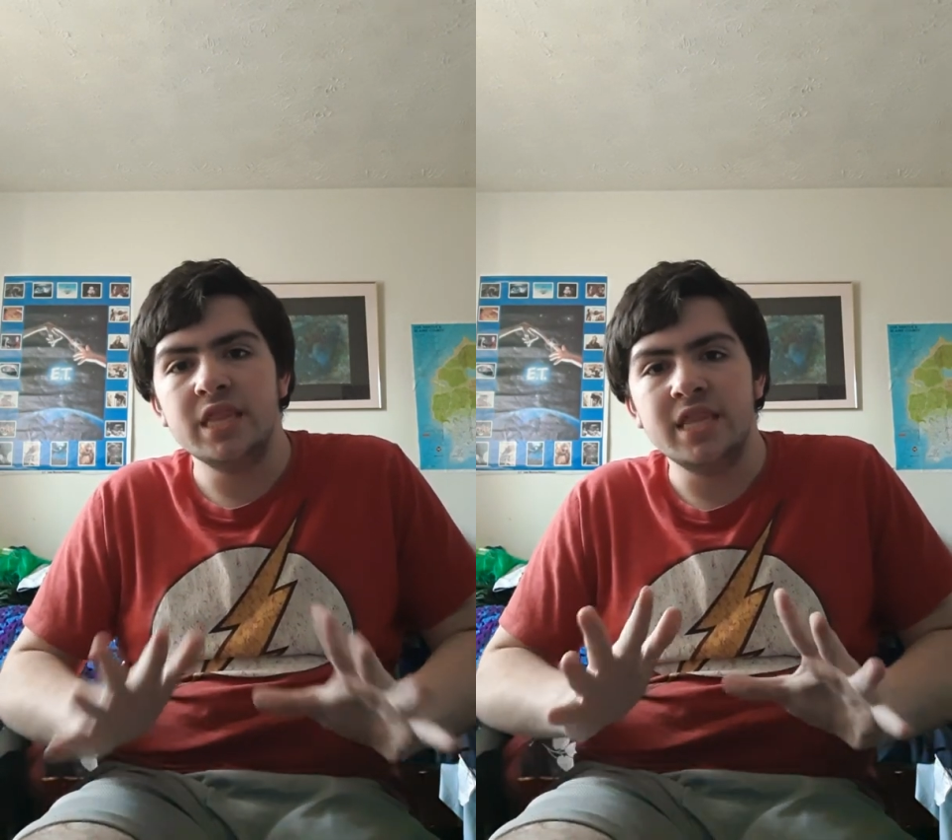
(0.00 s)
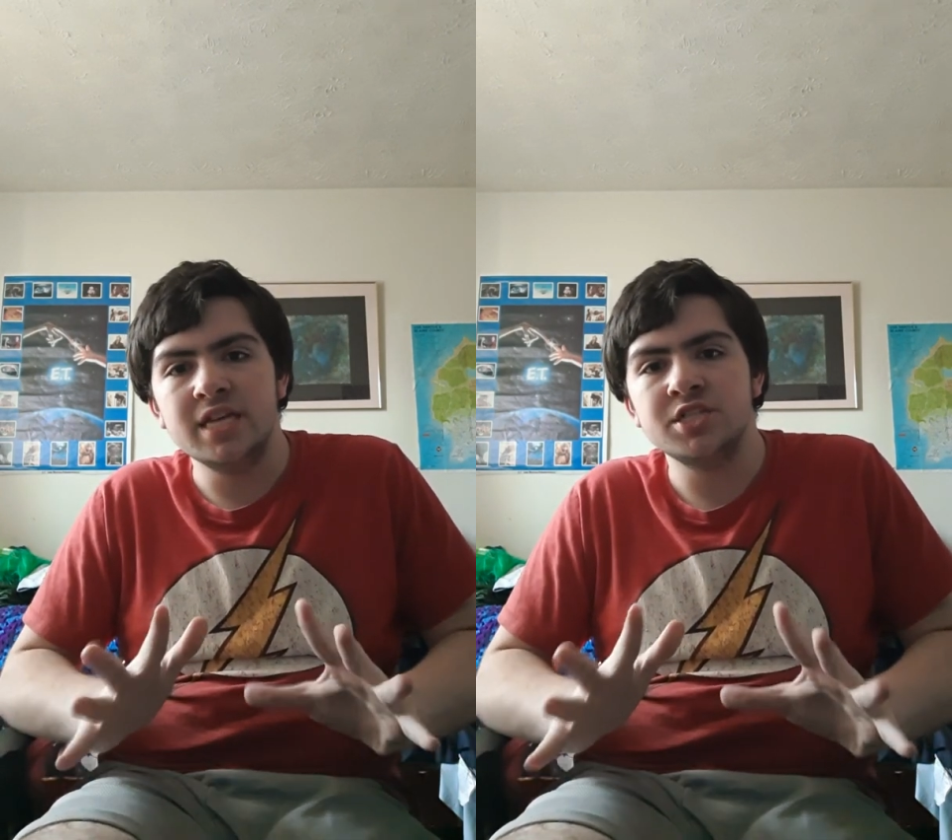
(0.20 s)

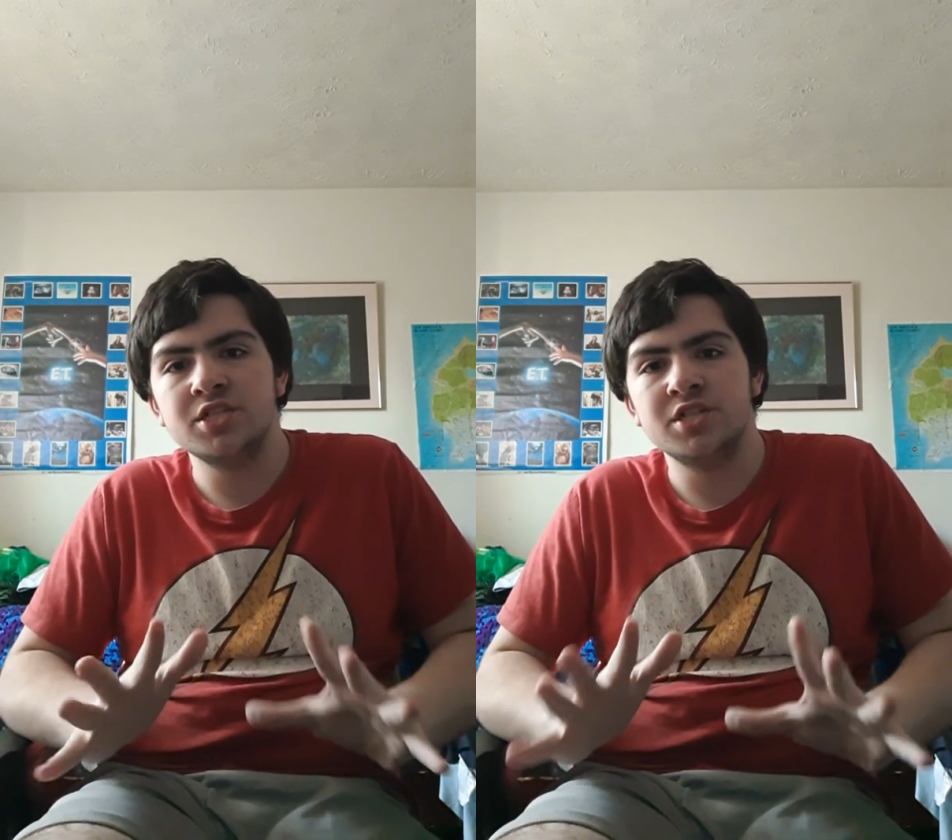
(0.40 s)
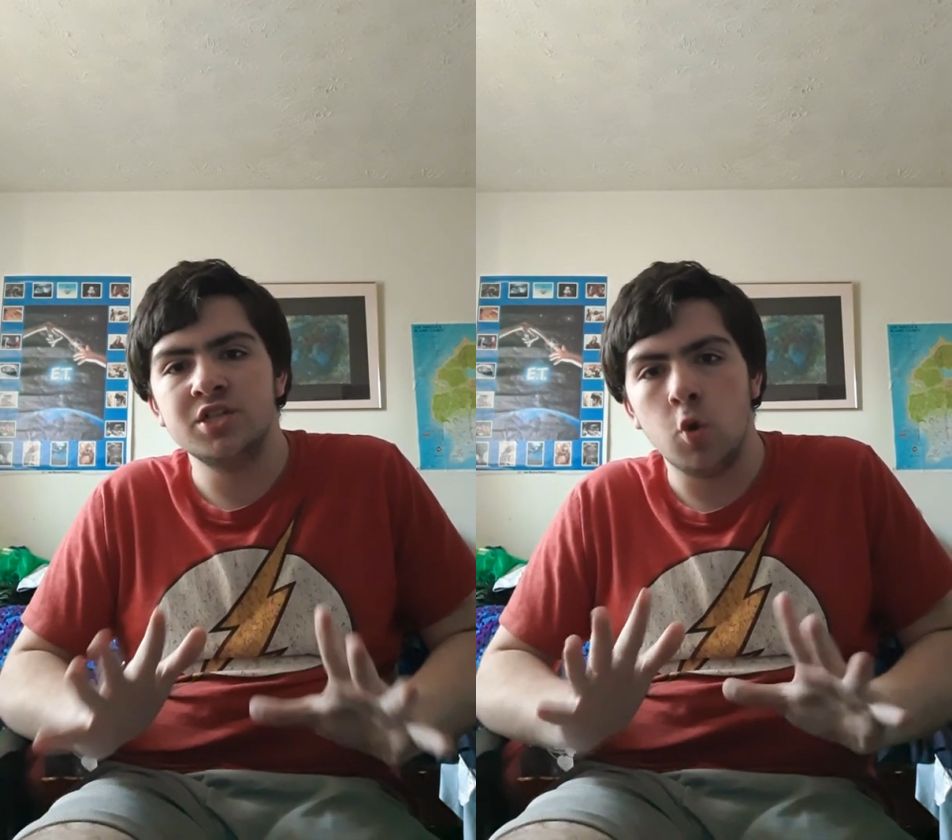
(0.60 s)
this
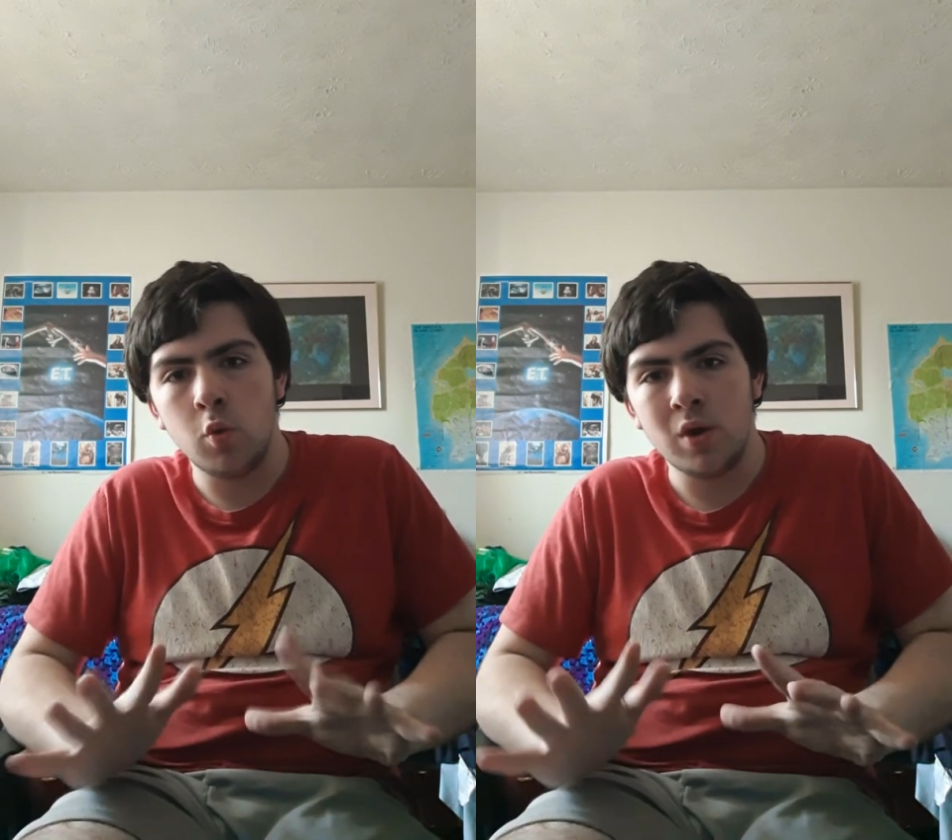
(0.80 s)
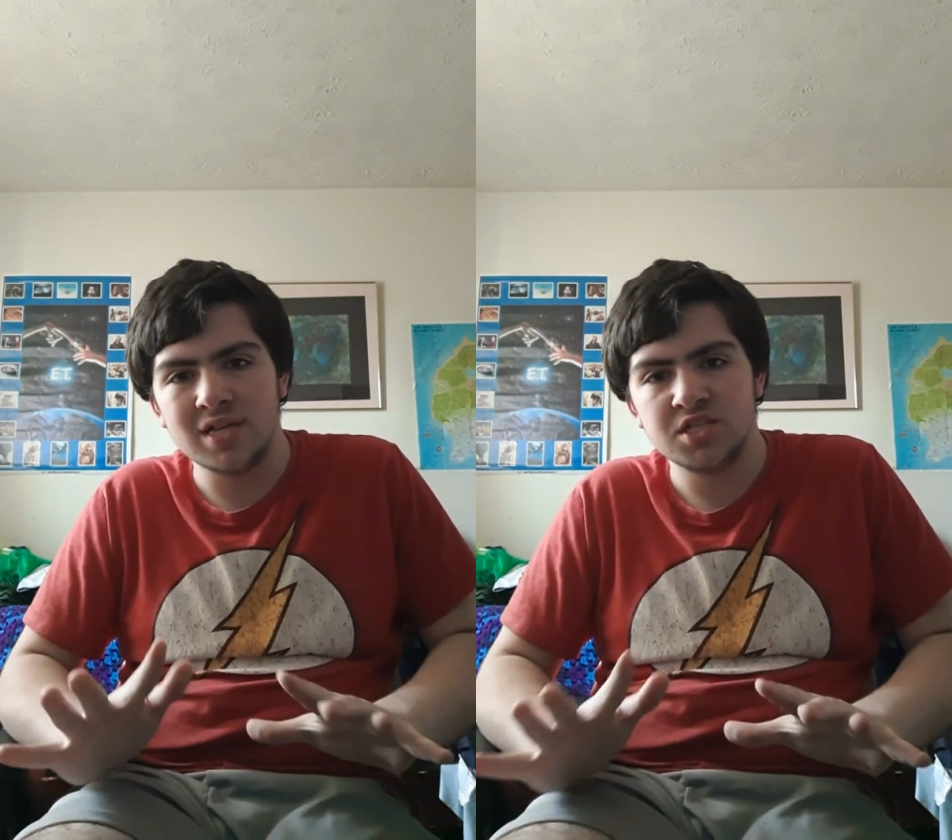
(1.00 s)

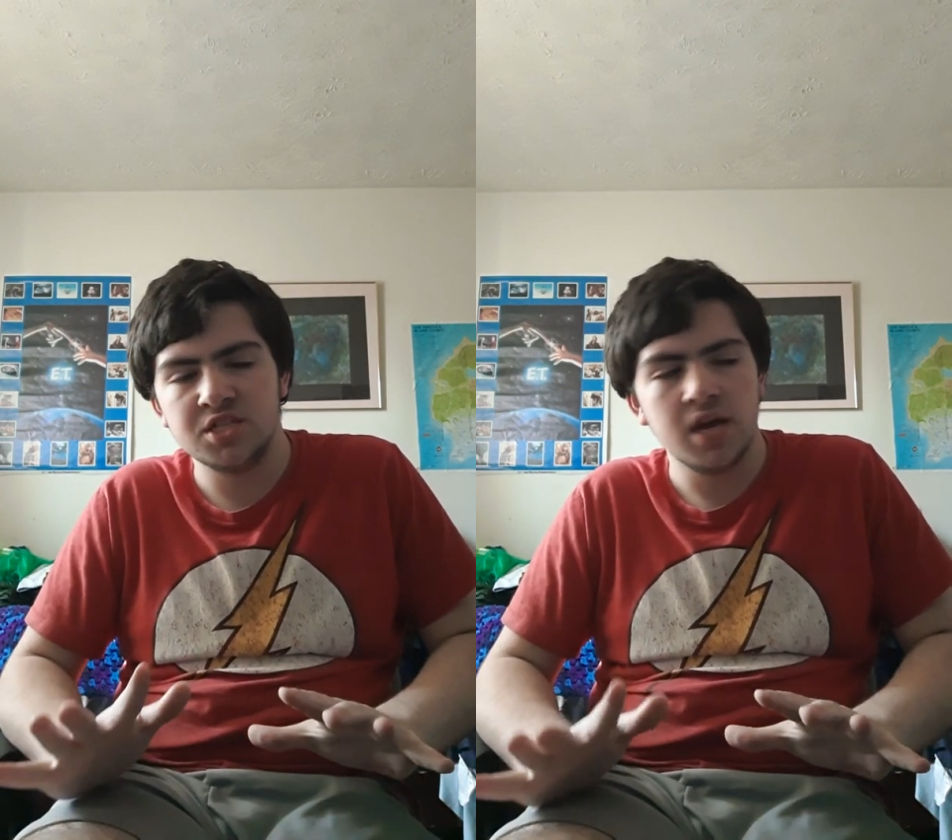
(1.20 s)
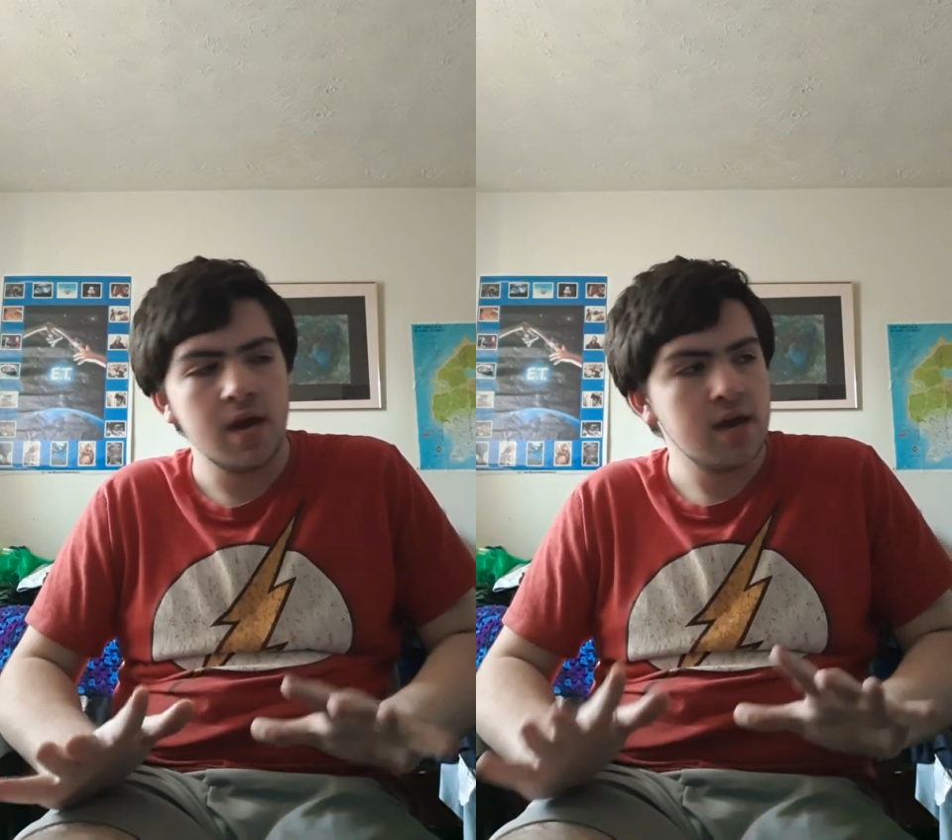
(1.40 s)
twist.